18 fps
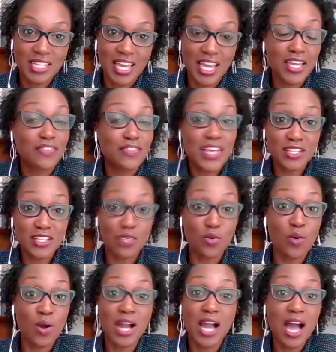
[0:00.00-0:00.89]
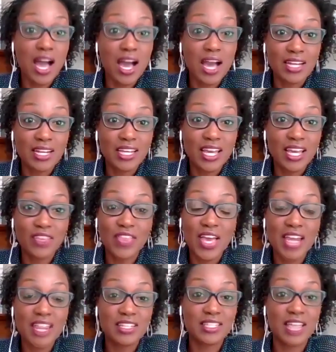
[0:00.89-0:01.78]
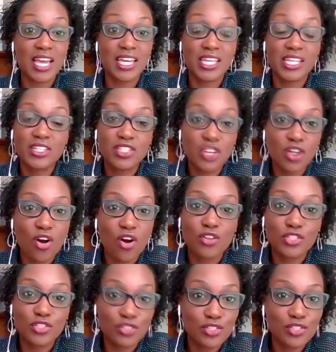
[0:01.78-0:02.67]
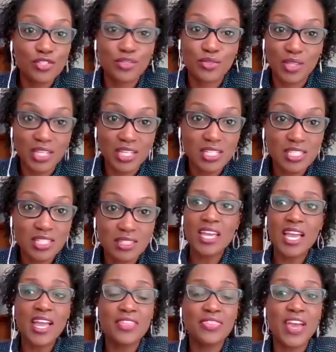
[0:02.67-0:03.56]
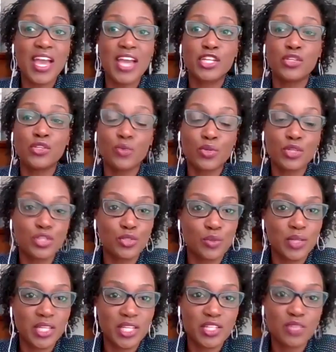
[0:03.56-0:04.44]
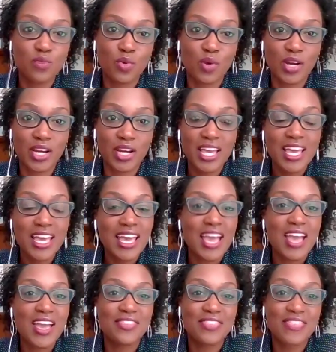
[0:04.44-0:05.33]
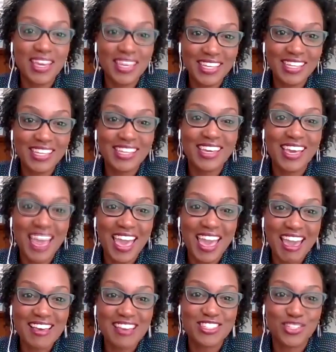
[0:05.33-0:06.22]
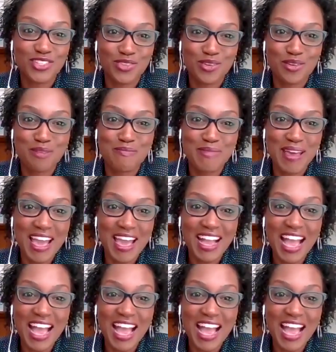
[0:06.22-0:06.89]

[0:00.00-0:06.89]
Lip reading: And that's on God. And that is that he's called you to do this, and that you are doing his work, and that he has your back.